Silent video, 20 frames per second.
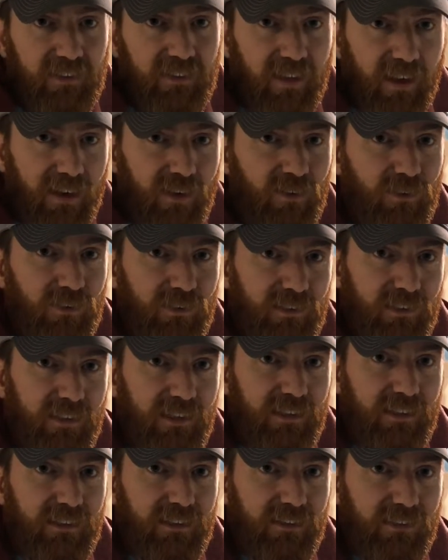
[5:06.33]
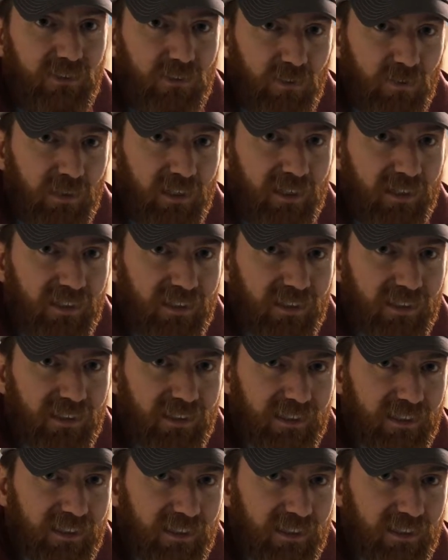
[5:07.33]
they don't sell a square clock